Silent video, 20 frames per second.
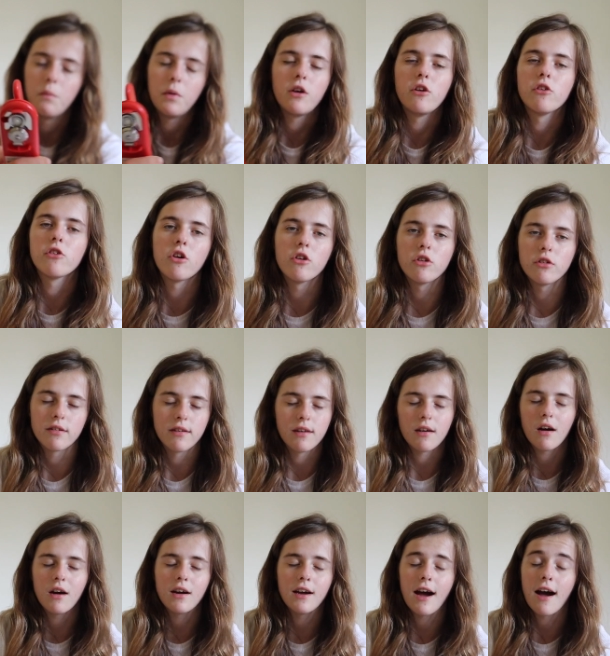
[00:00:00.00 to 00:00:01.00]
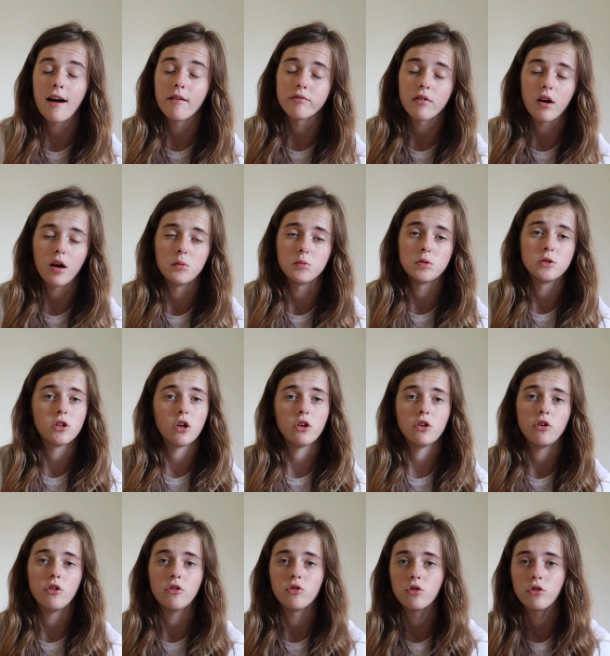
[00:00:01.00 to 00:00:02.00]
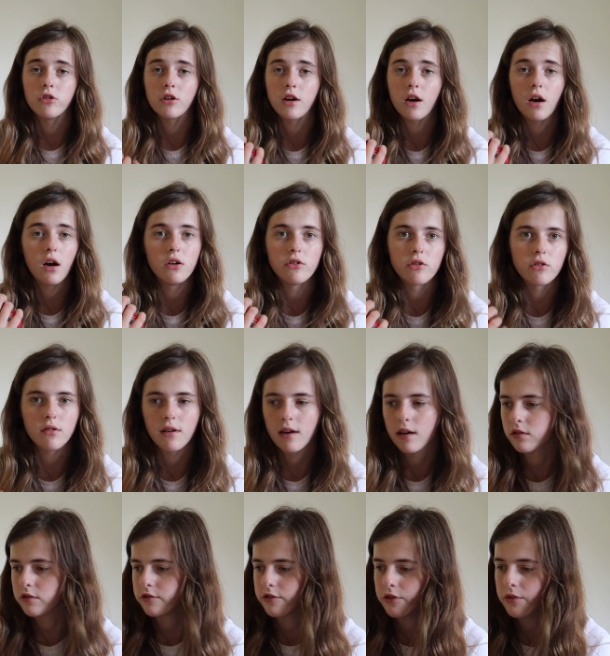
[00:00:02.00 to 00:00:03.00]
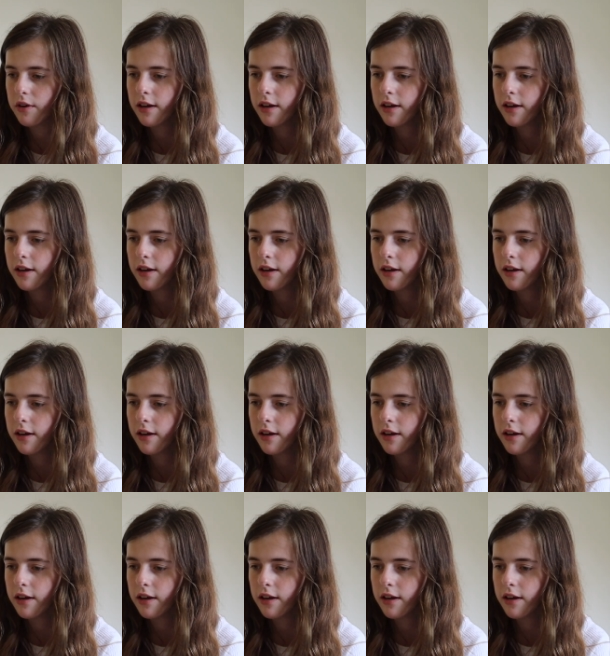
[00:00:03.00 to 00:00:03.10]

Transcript: because honestly I have, I'm so useless, like, I don't know how to do